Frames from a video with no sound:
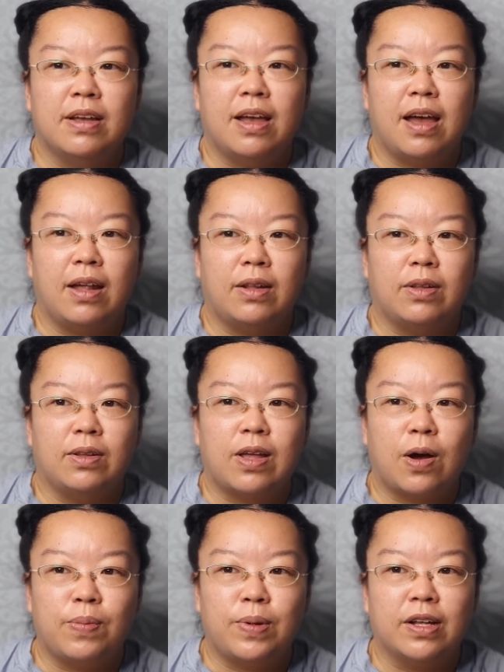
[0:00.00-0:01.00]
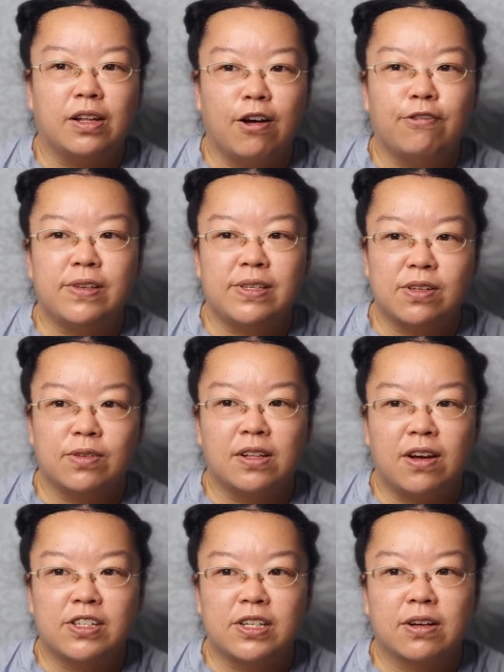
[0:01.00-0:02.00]
and there will be a lot of
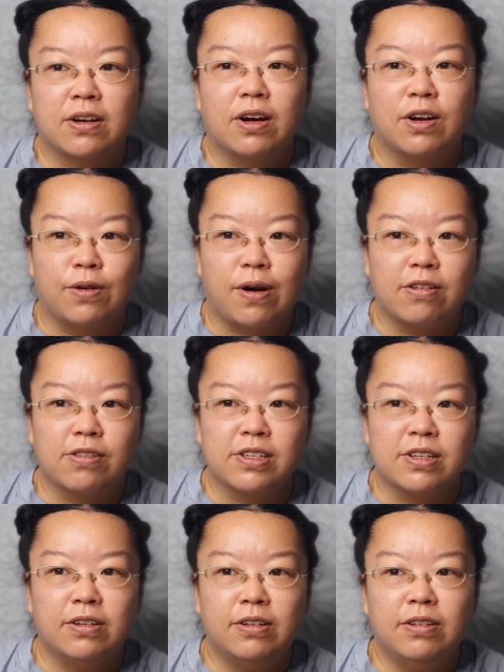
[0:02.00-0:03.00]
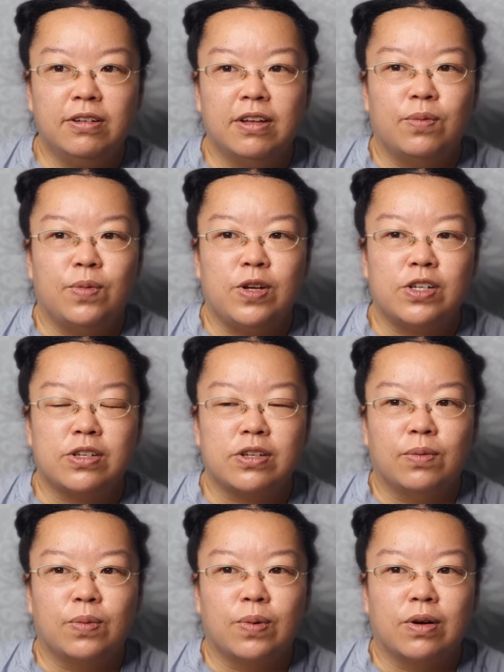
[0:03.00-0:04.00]
physiological arousal which
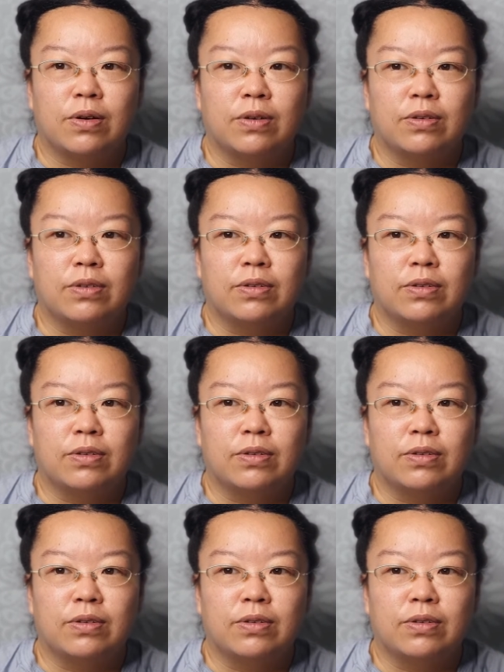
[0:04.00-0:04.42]
will